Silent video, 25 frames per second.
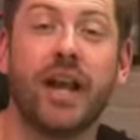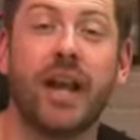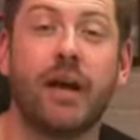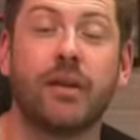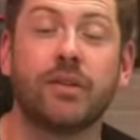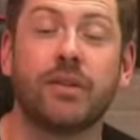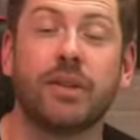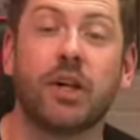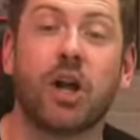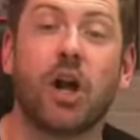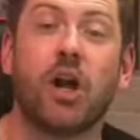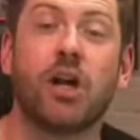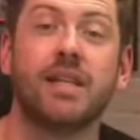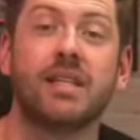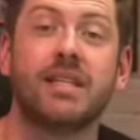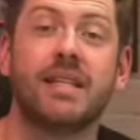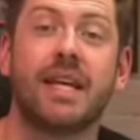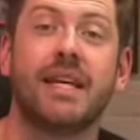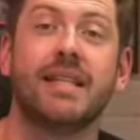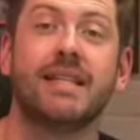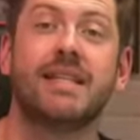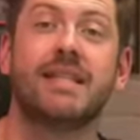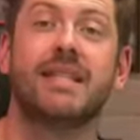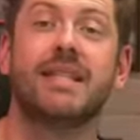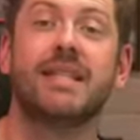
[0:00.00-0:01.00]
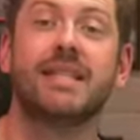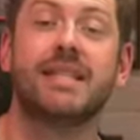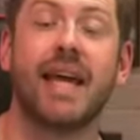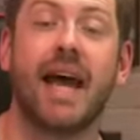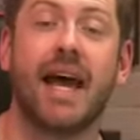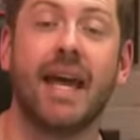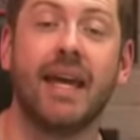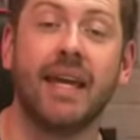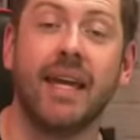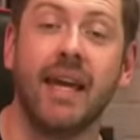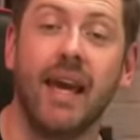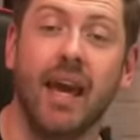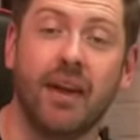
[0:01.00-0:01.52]
out the content
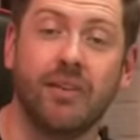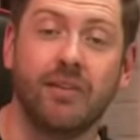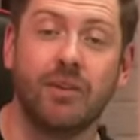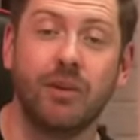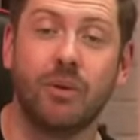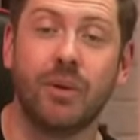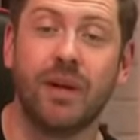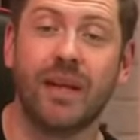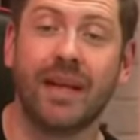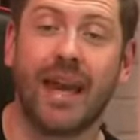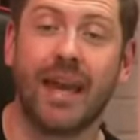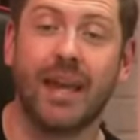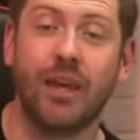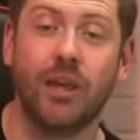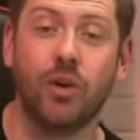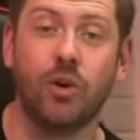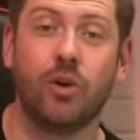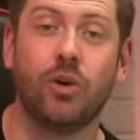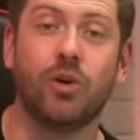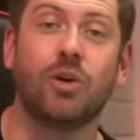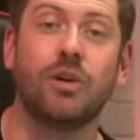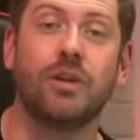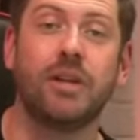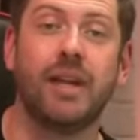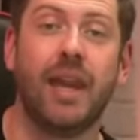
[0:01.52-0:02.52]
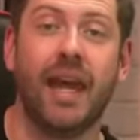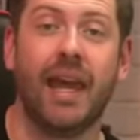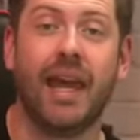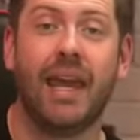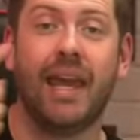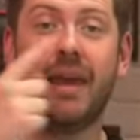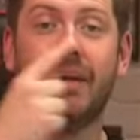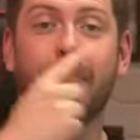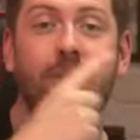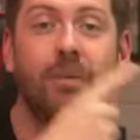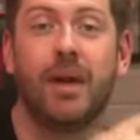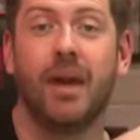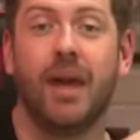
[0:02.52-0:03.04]
today. If you want to get your
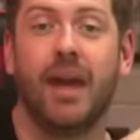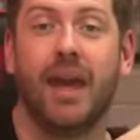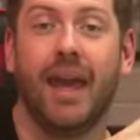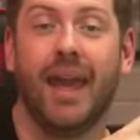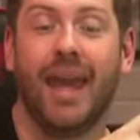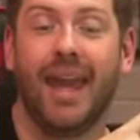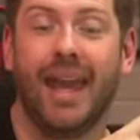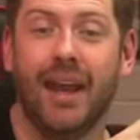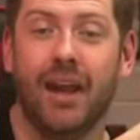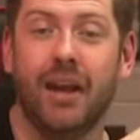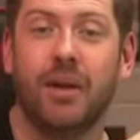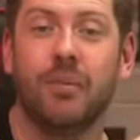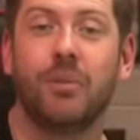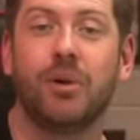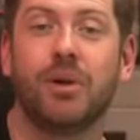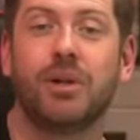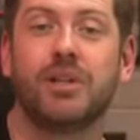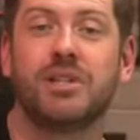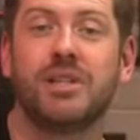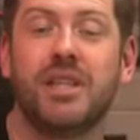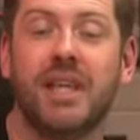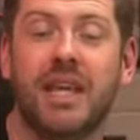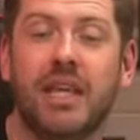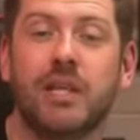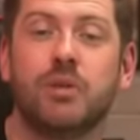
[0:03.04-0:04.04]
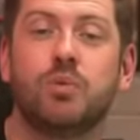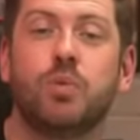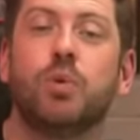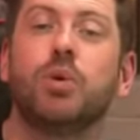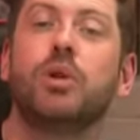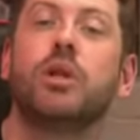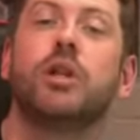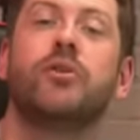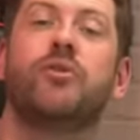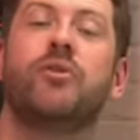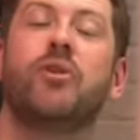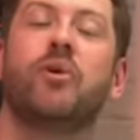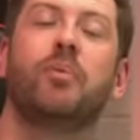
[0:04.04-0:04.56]
name in and amongst these
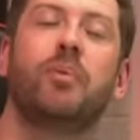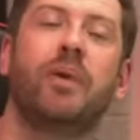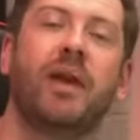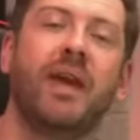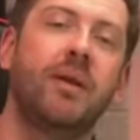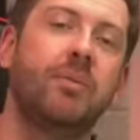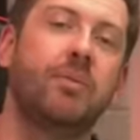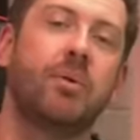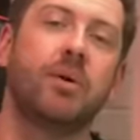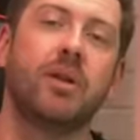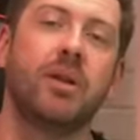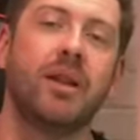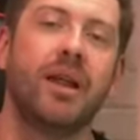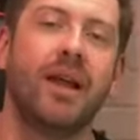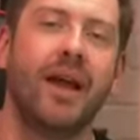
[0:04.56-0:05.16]
wonderful people,